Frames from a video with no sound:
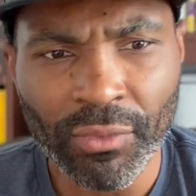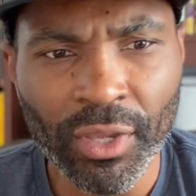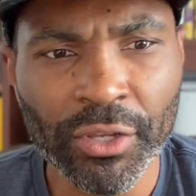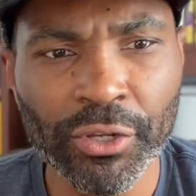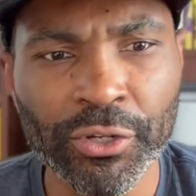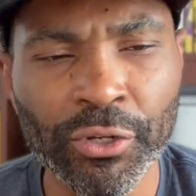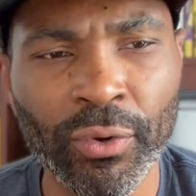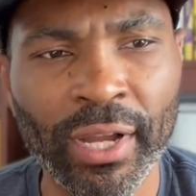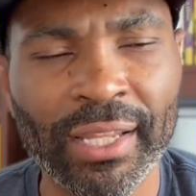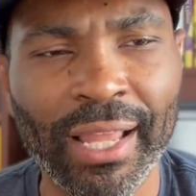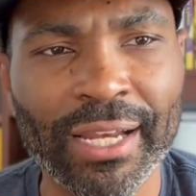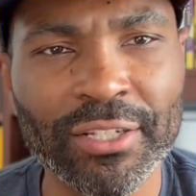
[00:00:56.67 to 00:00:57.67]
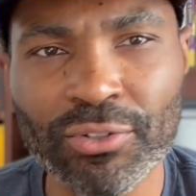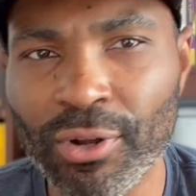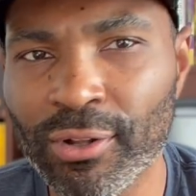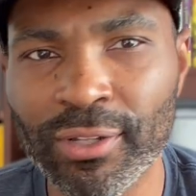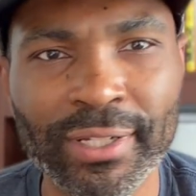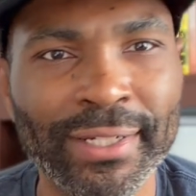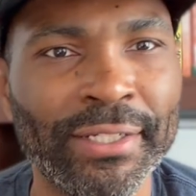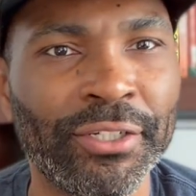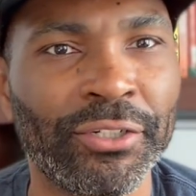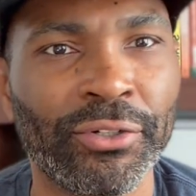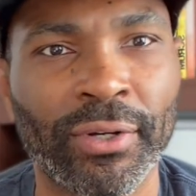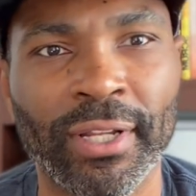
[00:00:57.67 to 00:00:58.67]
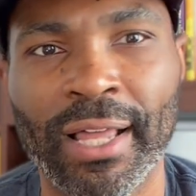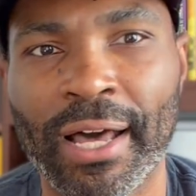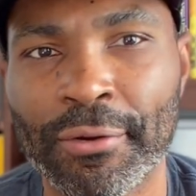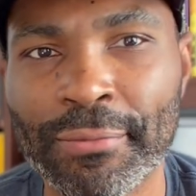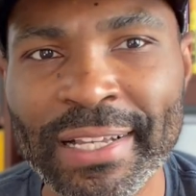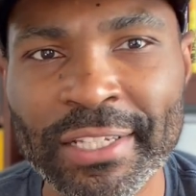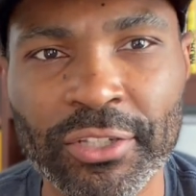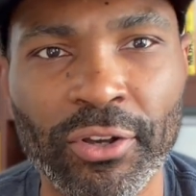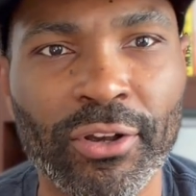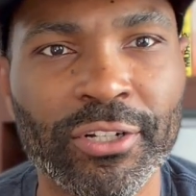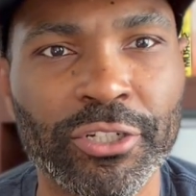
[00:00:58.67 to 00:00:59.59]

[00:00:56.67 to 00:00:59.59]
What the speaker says: You're doing a lot of scrolling, you're doing a lot of research,